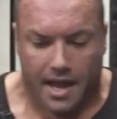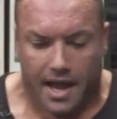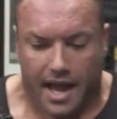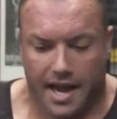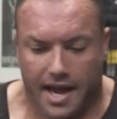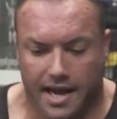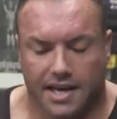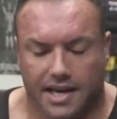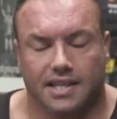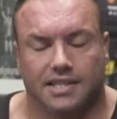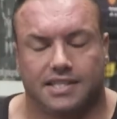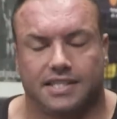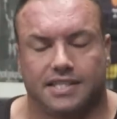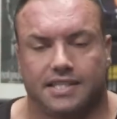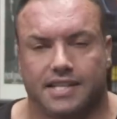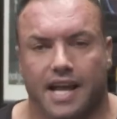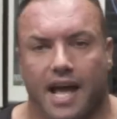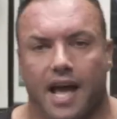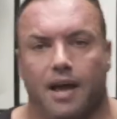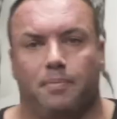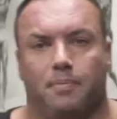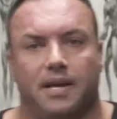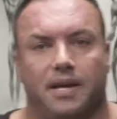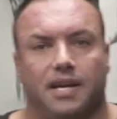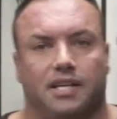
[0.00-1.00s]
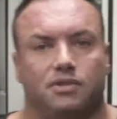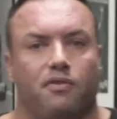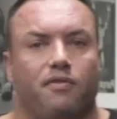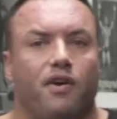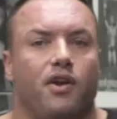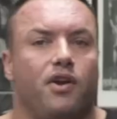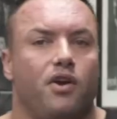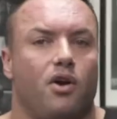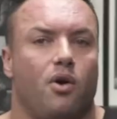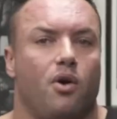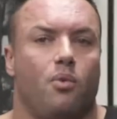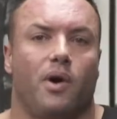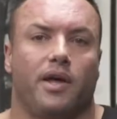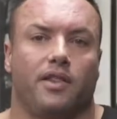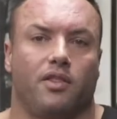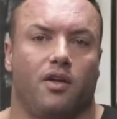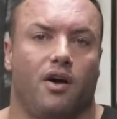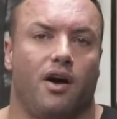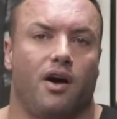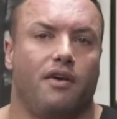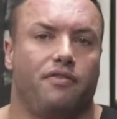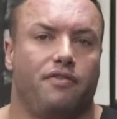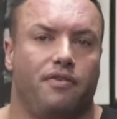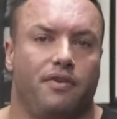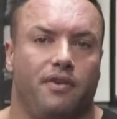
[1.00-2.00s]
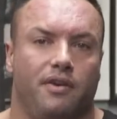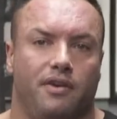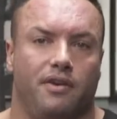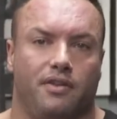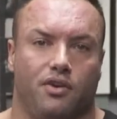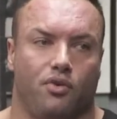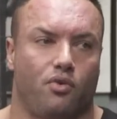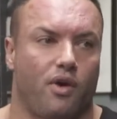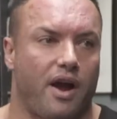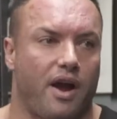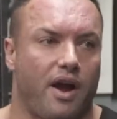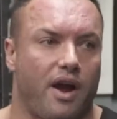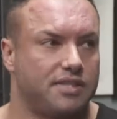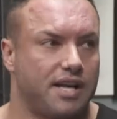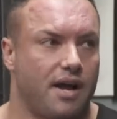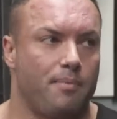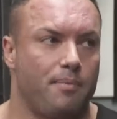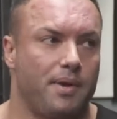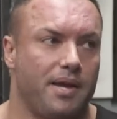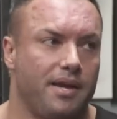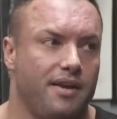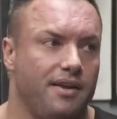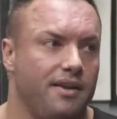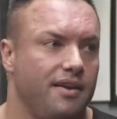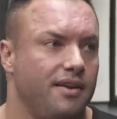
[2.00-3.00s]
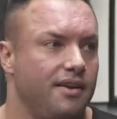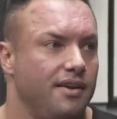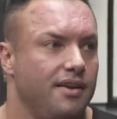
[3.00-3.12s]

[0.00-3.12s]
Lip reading: And it is sad because we've only got one life. The grave's coming.